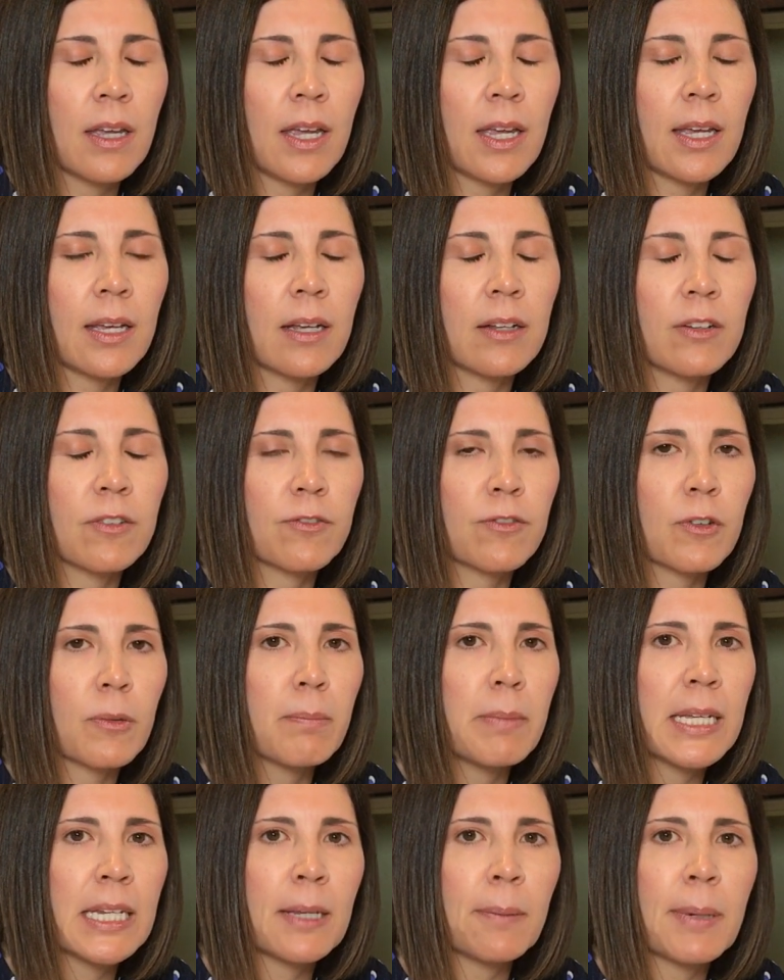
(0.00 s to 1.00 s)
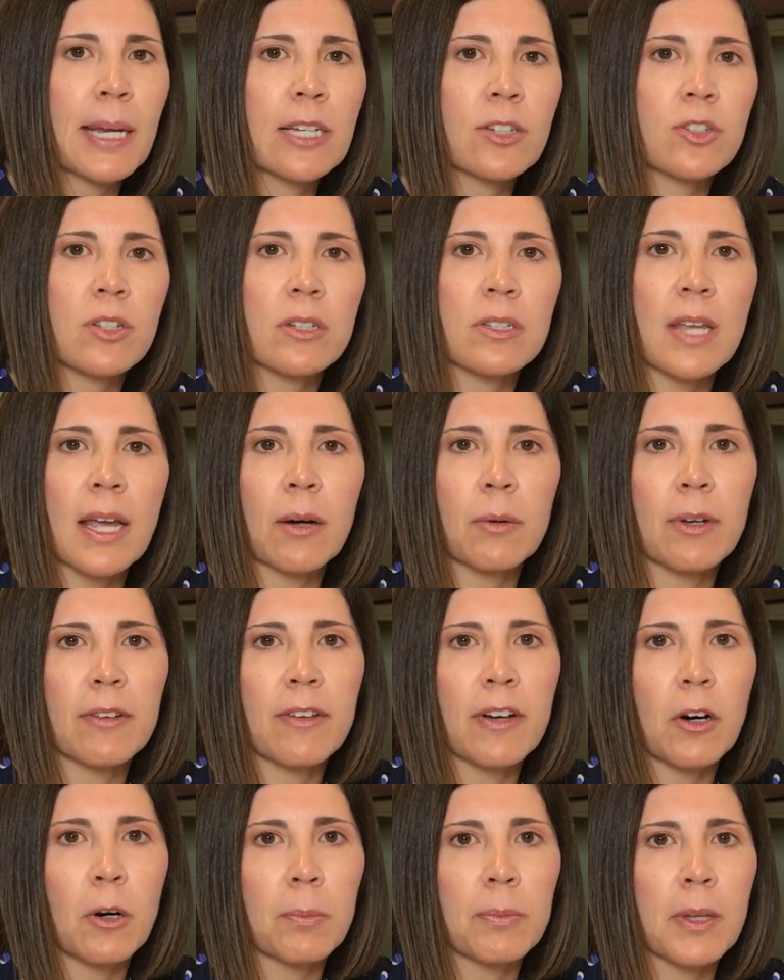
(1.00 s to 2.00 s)
and for many patients how
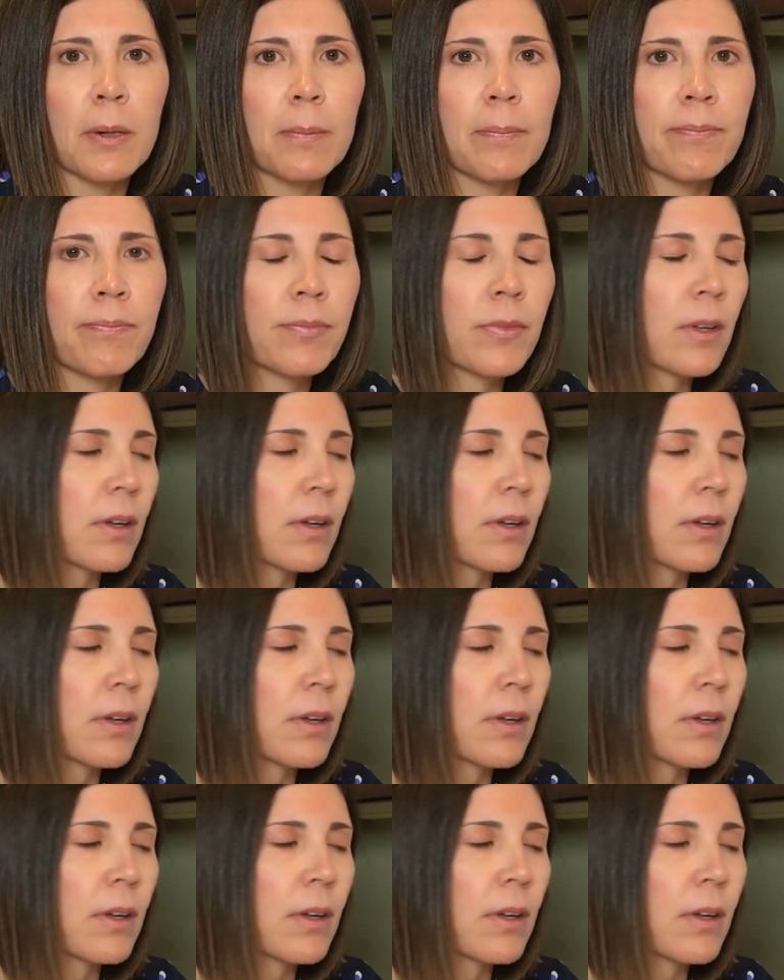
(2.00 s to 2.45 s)
we've helped them.